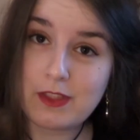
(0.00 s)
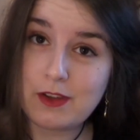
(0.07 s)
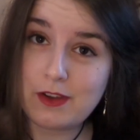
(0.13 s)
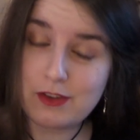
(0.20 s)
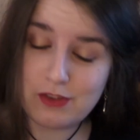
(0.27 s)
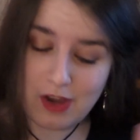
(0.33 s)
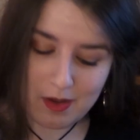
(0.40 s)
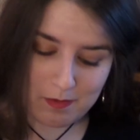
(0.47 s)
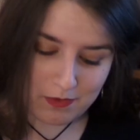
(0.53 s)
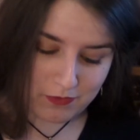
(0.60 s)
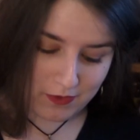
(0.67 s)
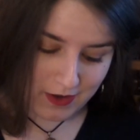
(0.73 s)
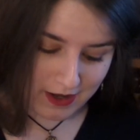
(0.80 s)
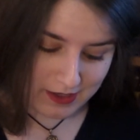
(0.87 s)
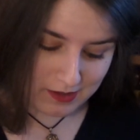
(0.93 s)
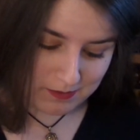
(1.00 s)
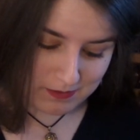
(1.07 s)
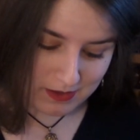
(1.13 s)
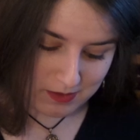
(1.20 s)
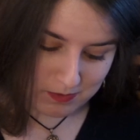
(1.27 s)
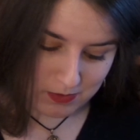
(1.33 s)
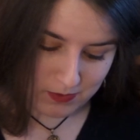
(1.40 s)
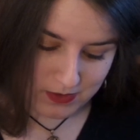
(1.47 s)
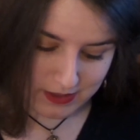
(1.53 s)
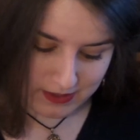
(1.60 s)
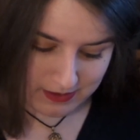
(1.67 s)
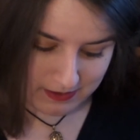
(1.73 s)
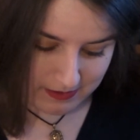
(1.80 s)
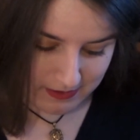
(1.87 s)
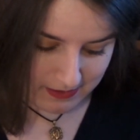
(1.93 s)
good job for item number
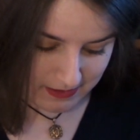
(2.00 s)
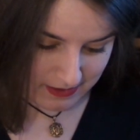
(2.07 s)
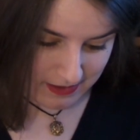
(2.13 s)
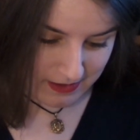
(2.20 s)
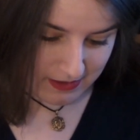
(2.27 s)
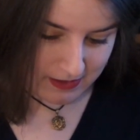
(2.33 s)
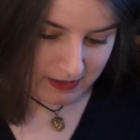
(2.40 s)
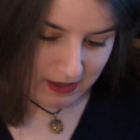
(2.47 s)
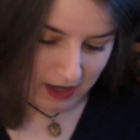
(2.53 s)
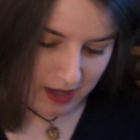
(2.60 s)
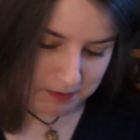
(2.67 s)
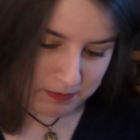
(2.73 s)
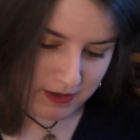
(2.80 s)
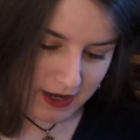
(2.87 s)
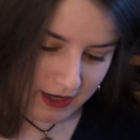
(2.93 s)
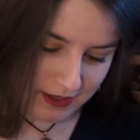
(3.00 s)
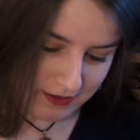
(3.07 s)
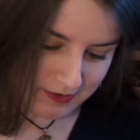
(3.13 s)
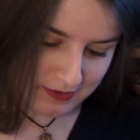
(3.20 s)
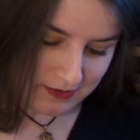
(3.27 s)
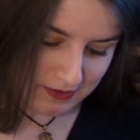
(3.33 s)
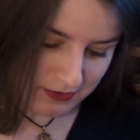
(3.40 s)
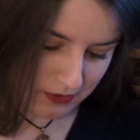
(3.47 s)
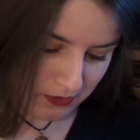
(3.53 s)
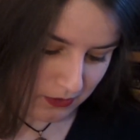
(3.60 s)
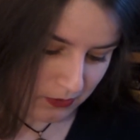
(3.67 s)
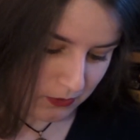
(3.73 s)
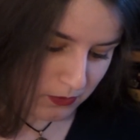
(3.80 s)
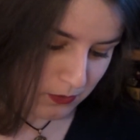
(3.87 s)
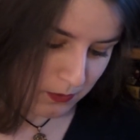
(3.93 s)
one. Up next,
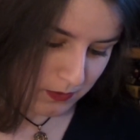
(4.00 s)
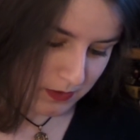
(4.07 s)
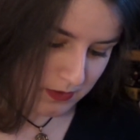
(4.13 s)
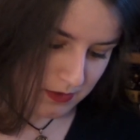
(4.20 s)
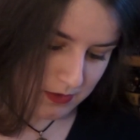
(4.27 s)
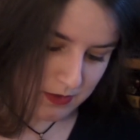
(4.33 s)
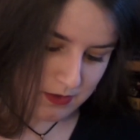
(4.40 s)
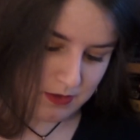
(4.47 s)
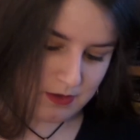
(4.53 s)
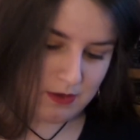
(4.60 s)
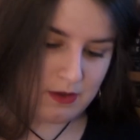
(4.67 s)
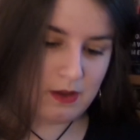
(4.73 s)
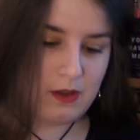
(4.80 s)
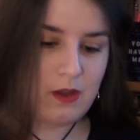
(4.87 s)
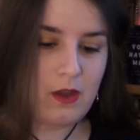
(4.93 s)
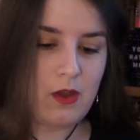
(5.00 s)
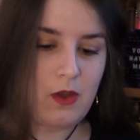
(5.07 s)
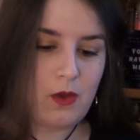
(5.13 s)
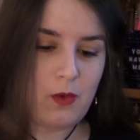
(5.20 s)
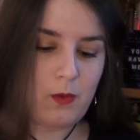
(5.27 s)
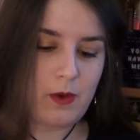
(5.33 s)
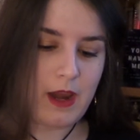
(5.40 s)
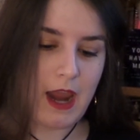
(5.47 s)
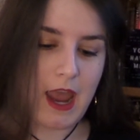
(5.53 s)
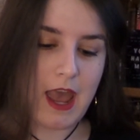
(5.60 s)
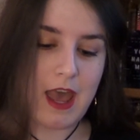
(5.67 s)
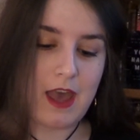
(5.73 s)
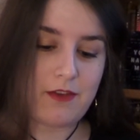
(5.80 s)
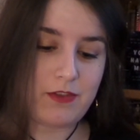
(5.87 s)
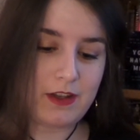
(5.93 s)
ooh, we
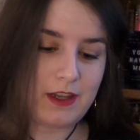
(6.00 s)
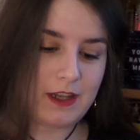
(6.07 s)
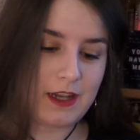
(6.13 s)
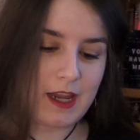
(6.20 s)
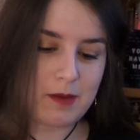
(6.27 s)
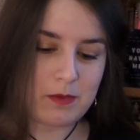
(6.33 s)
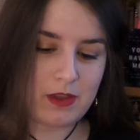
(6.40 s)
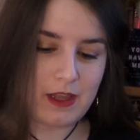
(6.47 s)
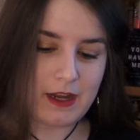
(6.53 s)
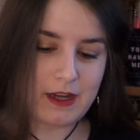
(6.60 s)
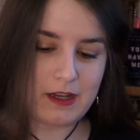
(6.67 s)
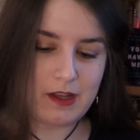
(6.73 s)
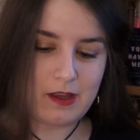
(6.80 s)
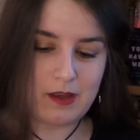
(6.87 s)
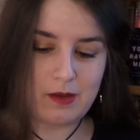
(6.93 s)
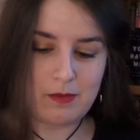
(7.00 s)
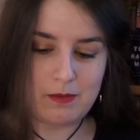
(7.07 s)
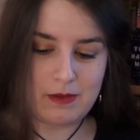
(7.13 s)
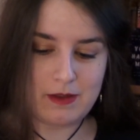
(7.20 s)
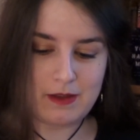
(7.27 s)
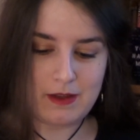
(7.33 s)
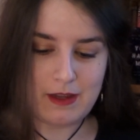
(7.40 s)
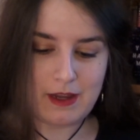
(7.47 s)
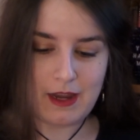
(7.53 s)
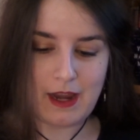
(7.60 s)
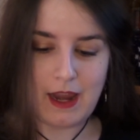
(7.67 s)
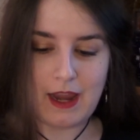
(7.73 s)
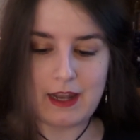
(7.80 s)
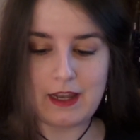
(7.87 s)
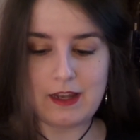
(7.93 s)
have an enamel item,
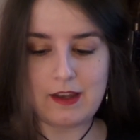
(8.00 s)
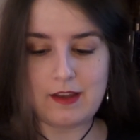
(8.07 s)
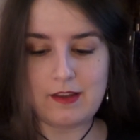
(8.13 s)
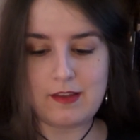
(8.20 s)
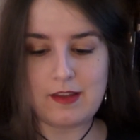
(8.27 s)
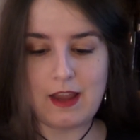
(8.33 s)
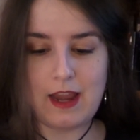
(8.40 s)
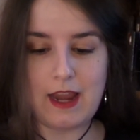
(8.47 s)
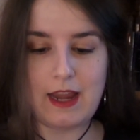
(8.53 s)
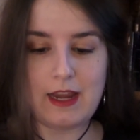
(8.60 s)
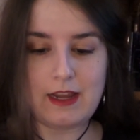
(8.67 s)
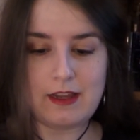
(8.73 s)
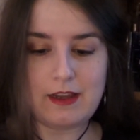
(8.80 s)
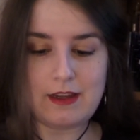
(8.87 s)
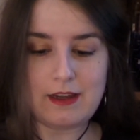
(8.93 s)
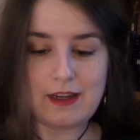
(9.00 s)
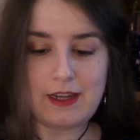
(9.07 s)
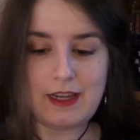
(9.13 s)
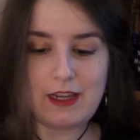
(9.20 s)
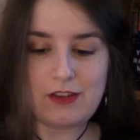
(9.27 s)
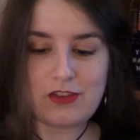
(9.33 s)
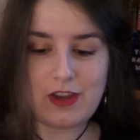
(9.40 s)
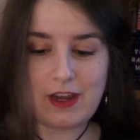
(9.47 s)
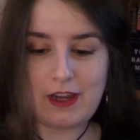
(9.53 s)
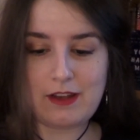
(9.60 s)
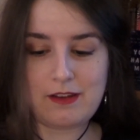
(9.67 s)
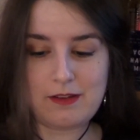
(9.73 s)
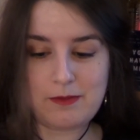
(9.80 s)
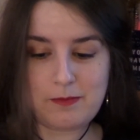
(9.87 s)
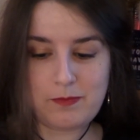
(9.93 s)
and it is a
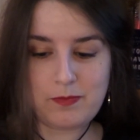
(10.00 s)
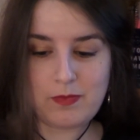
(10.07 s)
keychain,